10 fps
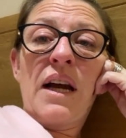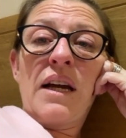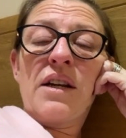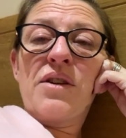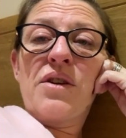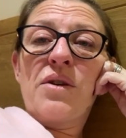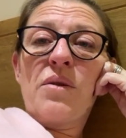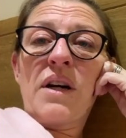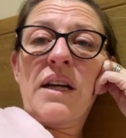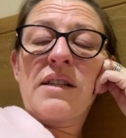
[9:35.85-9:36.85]
And I knew
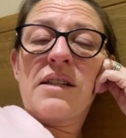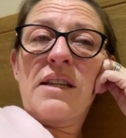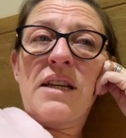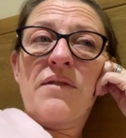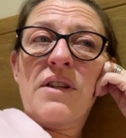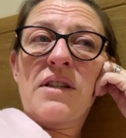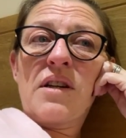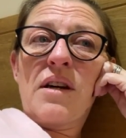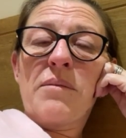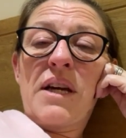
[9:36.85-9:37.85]
I get to the evening
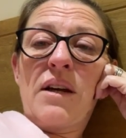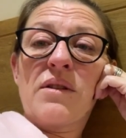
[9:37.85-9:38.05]
time now.